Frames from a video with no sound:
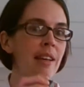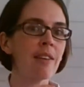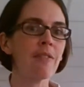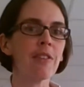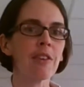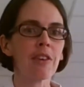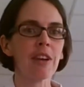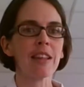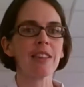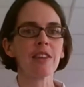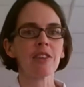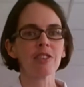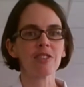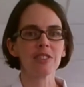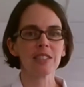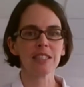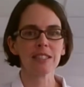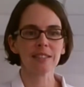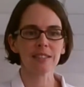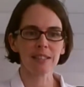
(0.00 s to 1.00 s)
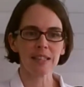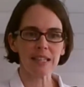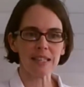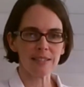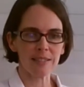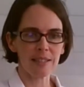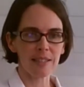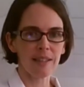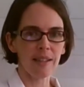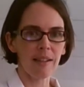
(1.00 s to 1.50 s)
they're at their seats and they
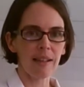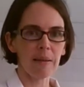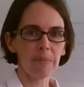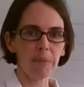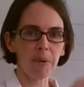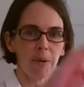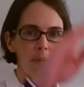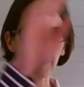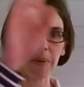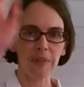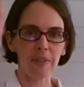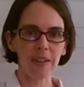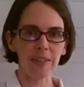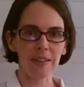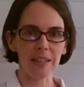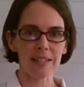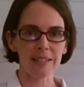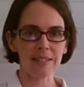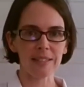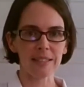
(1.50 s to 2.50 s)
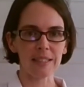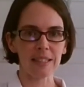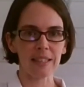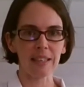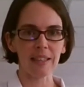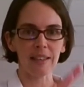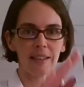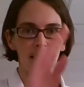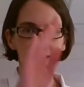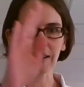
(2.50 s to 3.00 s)
see the light bulb, but then they
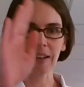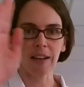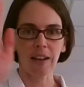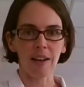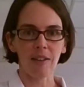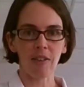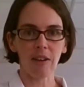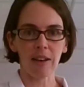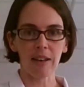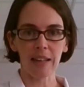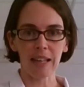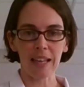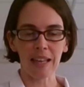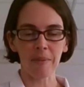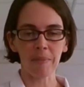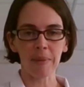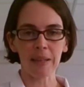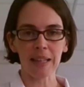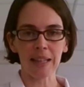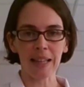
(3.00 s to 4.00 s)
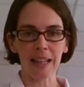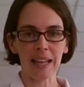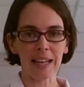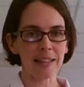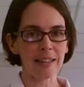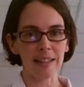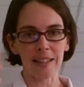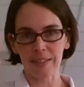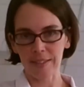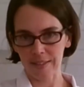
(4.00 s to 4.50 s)
see a lot of the ambient
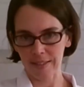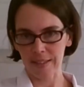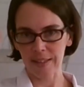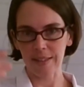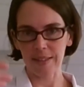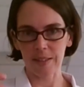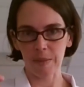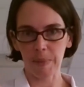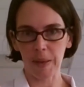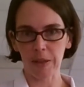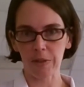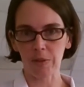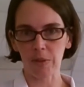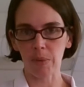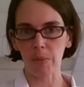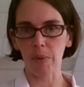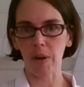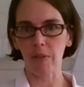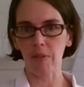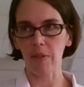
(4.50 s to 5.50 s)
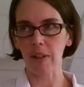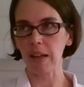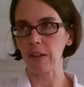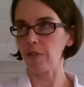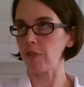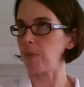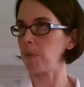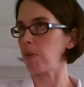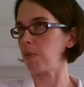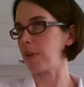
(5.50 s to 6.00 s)
light, they'll see the spectrum of
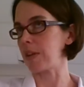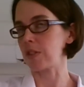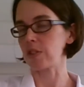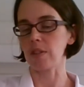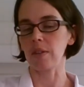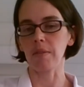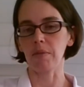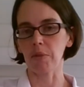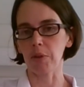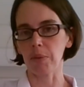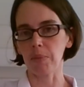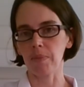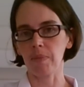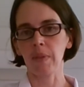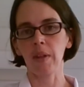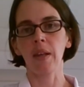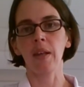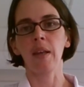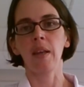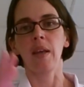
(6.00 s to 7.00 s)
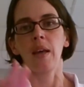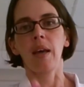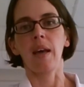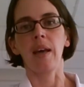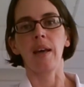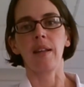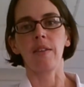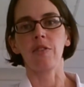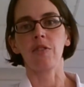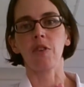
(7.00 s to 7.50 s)
light from the rest of the room.
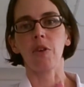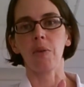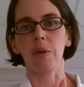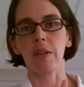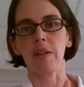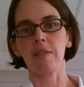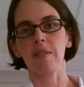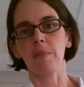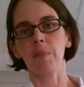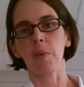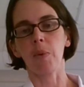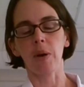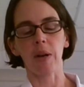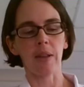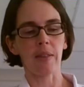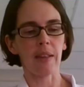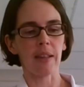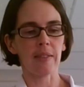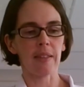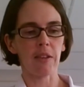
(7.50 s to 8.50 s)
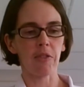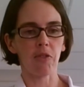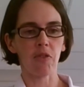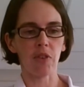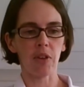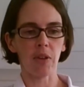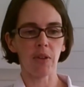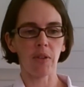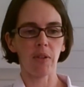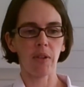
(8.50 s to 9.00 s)
And so it is important that they
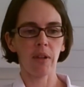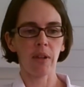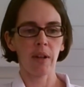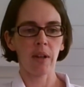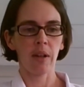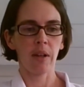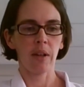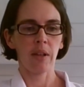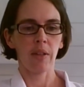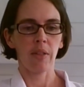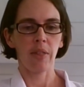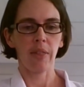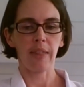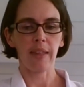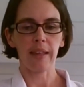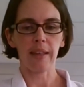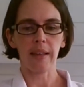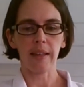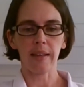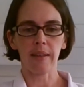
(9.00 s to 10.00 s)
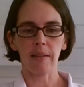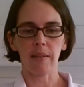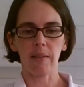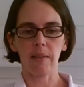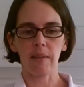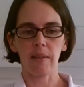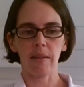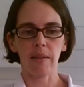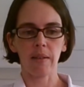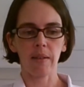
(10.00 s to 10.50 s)
fill the
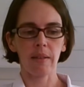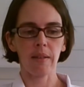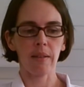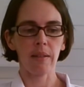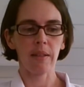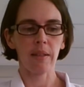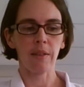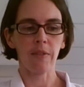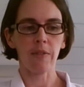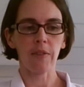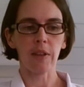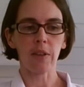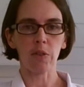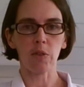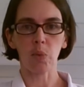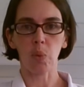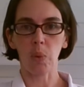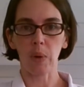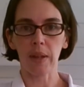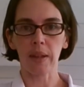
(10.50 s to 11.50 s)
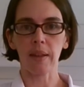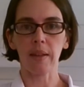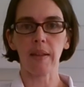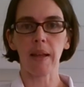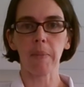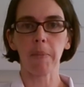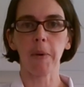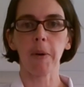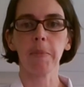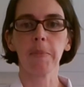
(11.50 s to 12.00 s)
field with the
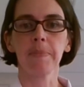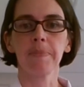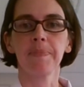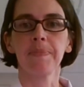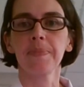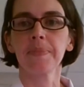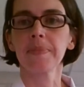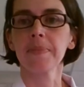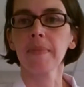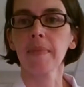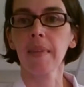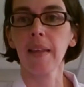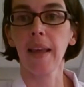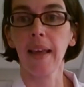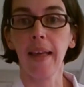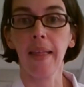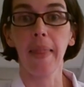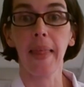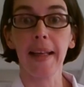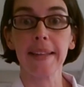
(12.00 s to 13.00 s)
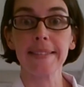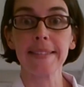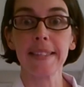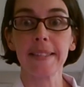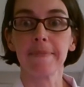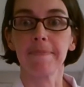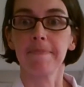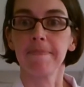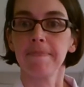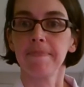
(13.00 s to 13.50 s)
light bulb. And that's it.